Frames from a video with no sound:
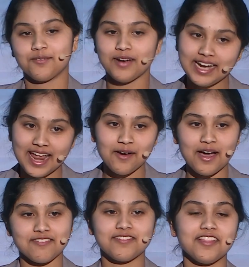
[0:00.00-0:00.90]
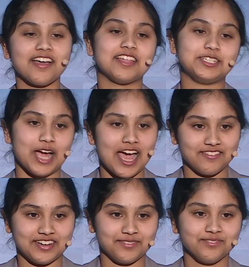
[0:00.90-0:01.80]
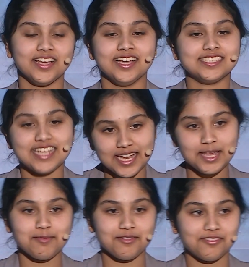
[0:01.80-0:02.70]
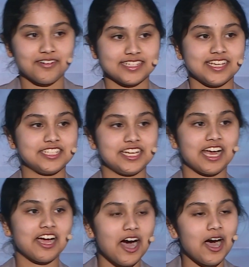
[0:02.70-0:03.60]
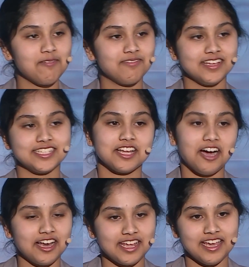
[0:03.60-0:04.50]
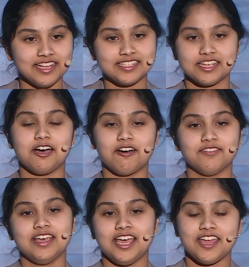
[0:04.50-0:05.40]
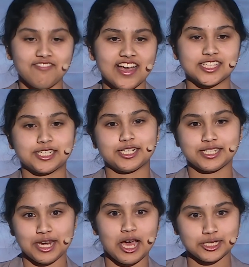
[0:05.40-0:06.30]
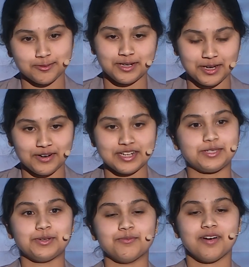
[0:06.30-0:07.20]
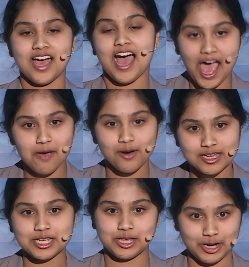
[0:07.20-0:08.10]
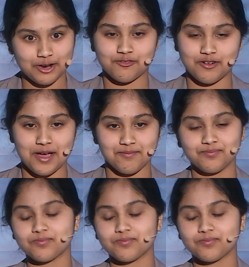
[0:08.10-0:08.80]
Right now, I feel like the driver, standing before such an accomplished audience of investors and entrepreneurs whom I want to learn from.